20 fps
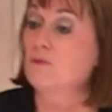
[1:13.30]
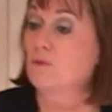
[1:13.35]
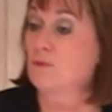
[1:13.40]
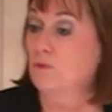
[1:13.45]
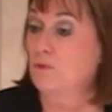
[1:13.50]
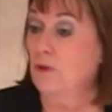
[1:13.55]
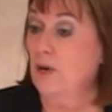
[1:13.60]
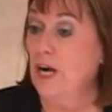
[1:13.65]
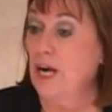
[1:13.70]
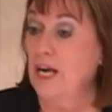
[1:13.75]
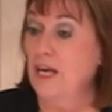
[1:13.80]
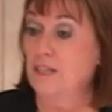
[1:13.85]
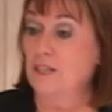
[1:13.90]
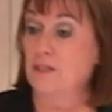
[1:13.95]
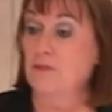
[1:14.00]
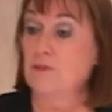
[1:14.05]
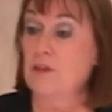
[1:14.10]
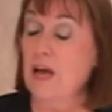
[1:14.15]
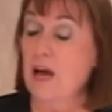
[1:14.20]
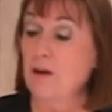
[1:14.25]
Great.
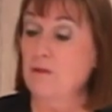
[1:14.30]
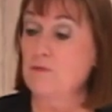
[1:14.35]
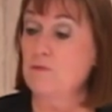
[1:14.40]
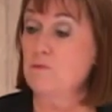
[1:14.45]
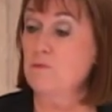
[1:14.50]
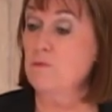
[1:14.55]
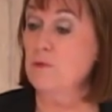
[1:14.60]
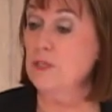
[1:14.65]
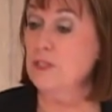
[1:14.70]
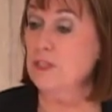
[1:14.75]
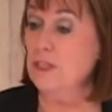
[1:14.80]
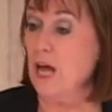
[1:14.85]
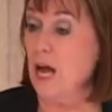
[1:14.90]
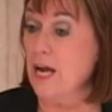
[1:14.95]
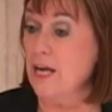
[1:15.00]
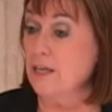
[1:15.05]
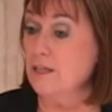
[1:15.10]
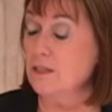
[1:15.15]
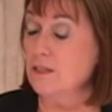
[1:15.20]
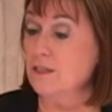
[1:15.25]
Now, was
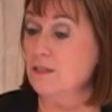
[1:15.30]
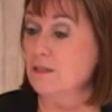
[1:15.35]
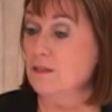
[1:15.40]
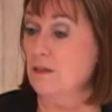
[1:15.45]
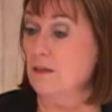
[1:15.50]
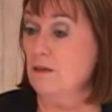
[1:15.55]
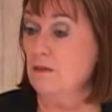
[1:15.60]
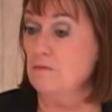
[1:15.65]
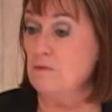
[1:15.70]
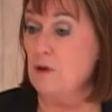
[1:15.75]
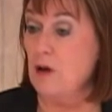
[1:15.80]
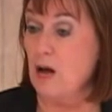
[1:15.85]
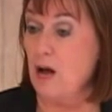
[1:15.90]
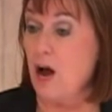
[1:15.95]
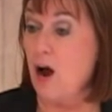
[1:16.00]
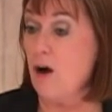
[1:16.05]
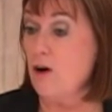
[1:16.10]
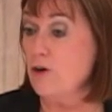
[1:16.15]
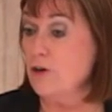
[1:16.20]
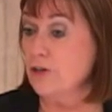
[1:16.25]
science a
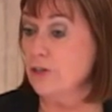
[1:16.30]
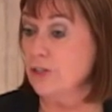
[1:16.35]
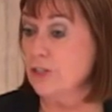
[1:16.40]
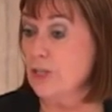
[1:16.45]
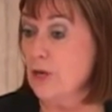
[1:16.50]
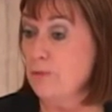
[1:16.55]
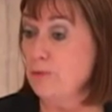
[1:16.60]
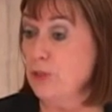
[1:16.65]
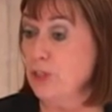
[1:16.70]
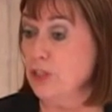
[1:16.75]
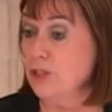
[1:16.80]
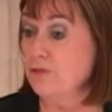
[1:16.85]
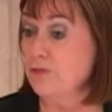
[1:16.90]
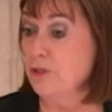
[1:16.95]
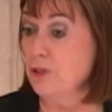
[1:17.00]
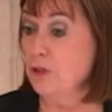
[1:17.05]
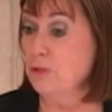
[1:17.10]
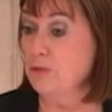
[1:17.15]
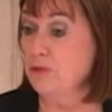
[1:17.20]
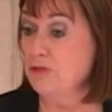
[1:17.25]
harder subject
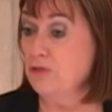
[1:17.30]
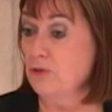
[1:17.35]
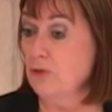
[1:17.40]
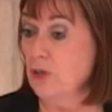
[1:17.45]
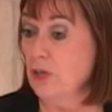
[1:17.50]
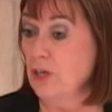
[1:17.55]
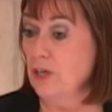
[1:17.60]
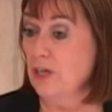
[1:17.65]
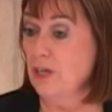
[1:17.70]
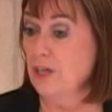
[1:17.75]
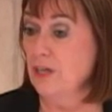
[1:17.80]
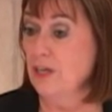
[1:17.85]
for you before?